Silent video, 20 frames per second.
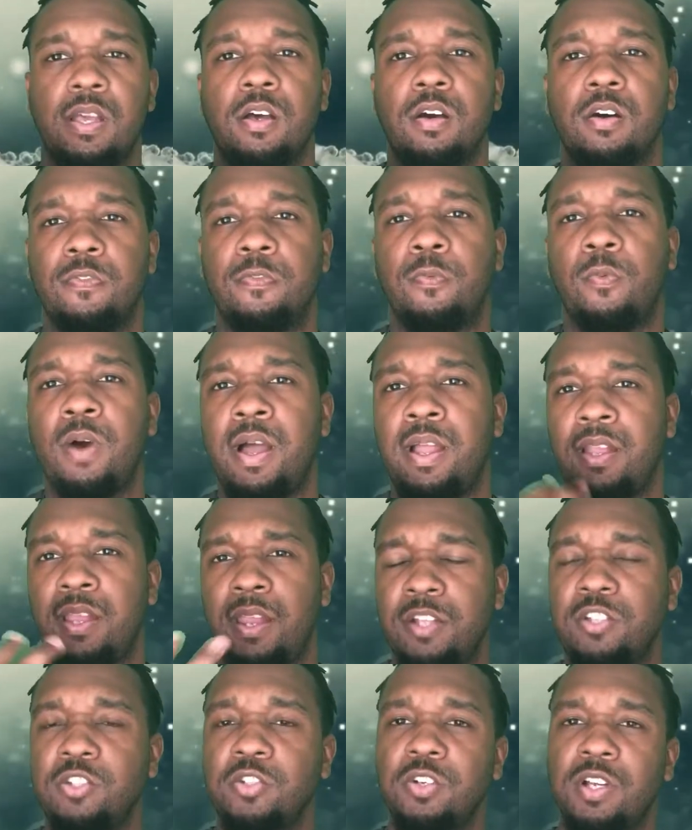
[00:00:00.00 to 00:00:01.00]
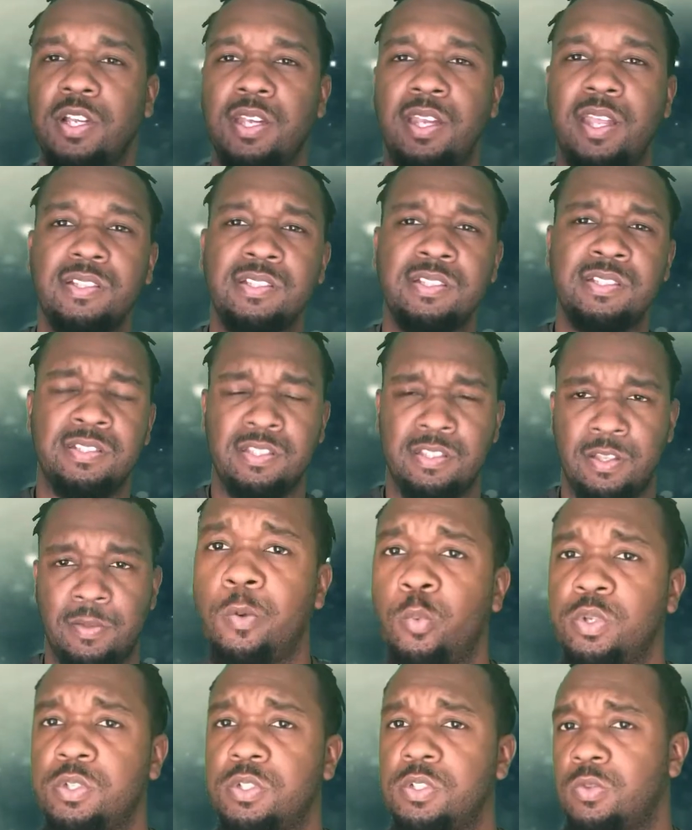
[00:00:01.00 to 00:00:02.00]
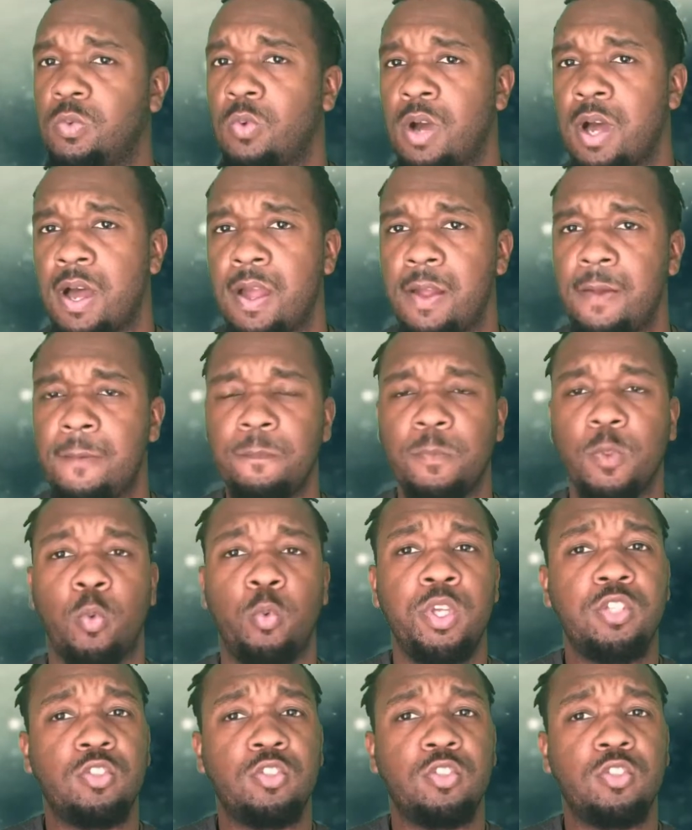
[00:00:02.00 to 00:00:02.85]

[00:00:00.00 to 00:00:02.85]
of why nature connected to them, which is why we